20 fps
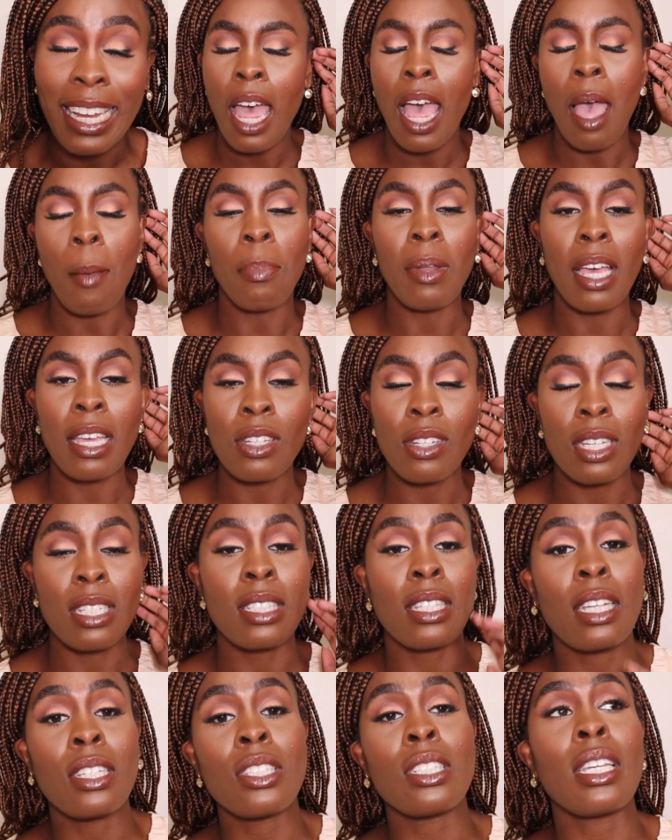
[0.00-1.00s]
Applied to
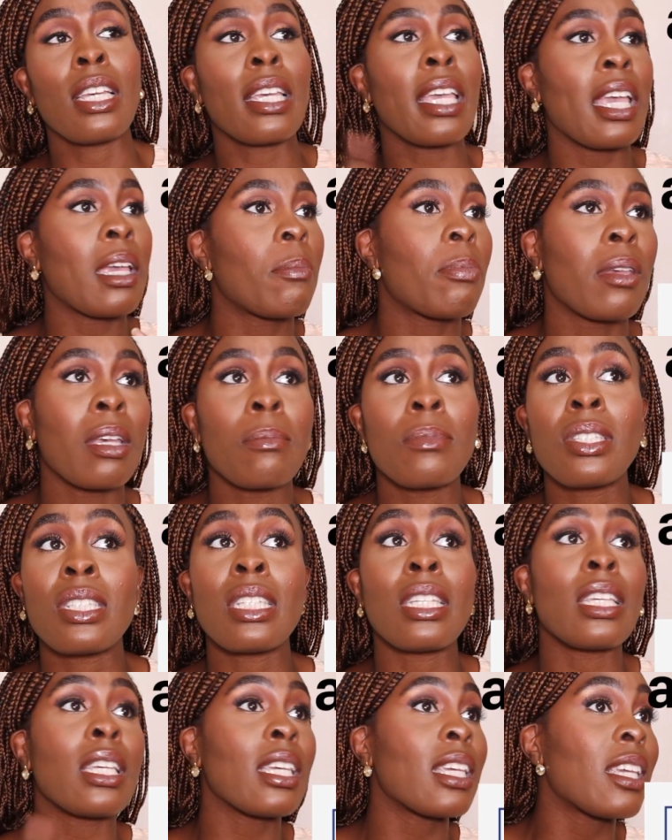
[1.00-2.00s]
Accenture, KPMG,
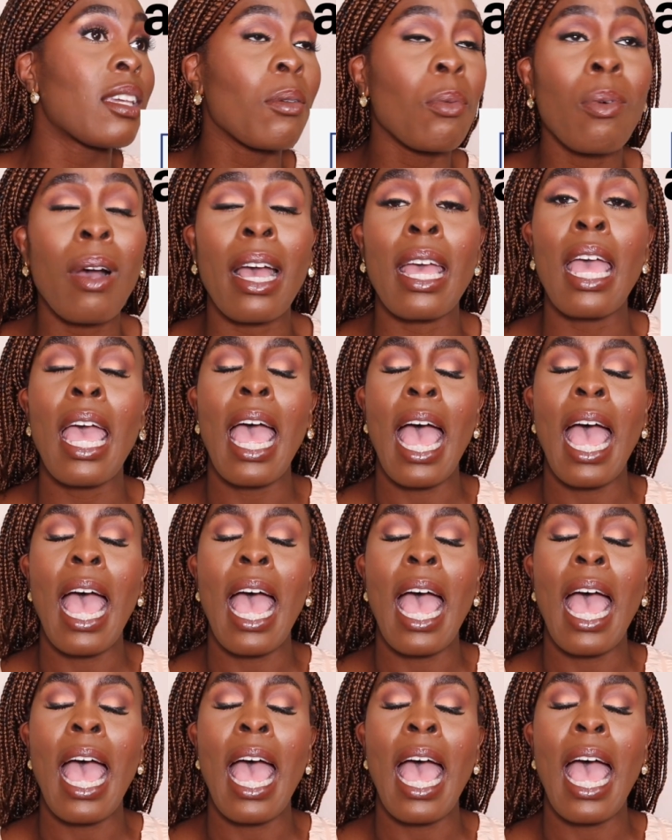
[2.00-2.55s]
EY.